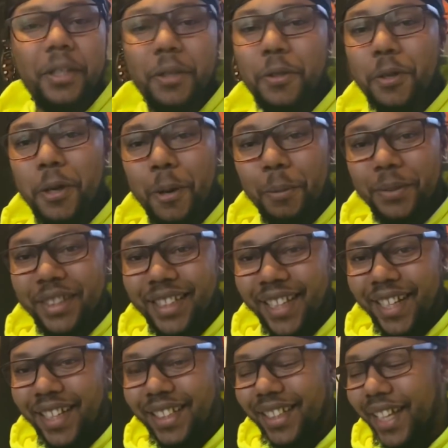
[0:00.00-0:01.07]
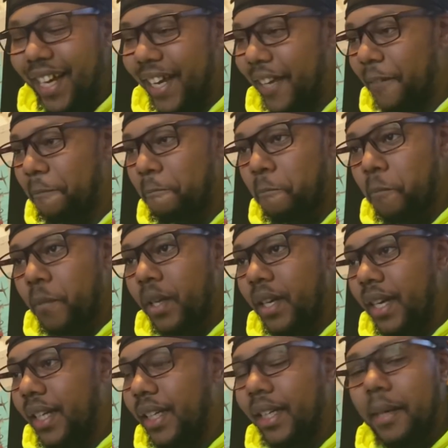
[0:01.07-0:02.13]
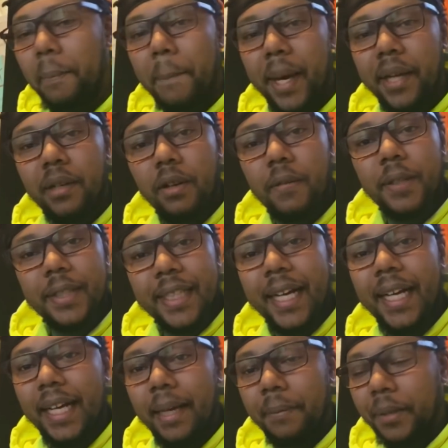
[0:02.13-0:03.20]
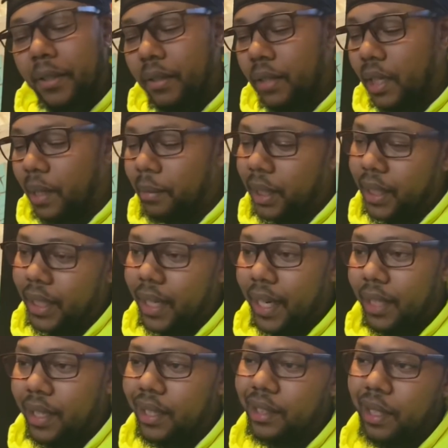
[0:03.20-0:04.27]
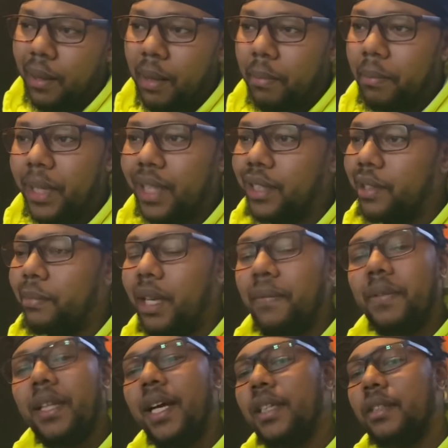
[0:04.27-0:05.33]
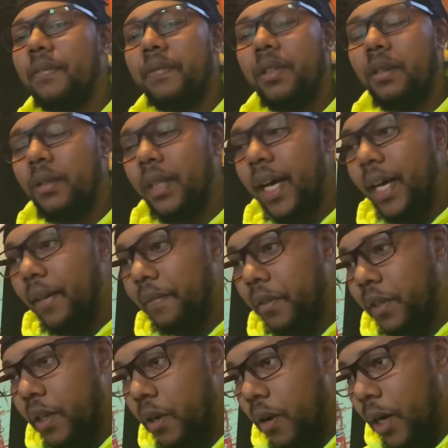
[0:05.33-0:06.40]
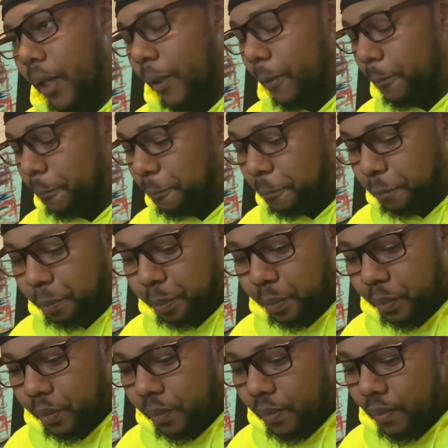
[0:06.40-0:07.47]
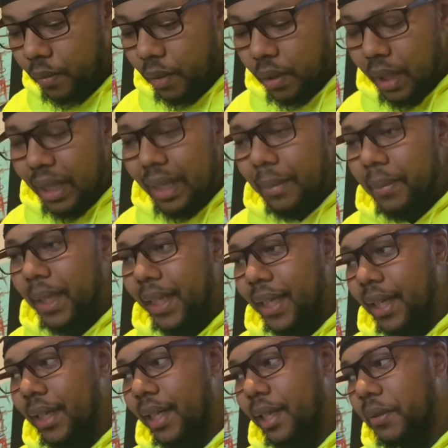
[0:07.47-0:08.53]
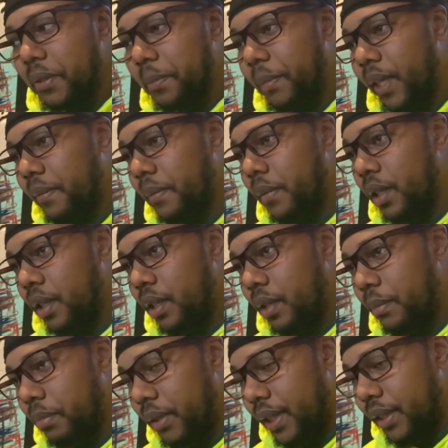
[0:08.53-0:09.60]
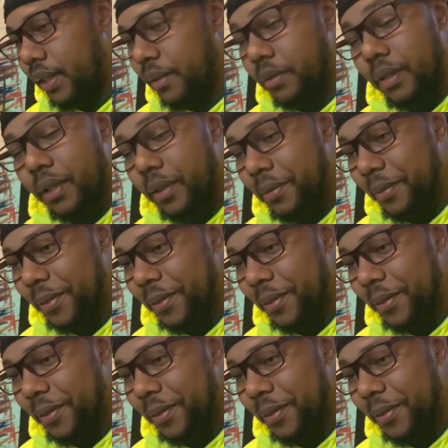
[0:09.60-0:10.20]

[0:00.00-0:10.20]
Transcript: You know what I'm saying? Like it'll get better over time, you know, and I believe that. And that's how, that's just my philosophy on life, you know. Um, but I got a lot of respect for um, President. Well,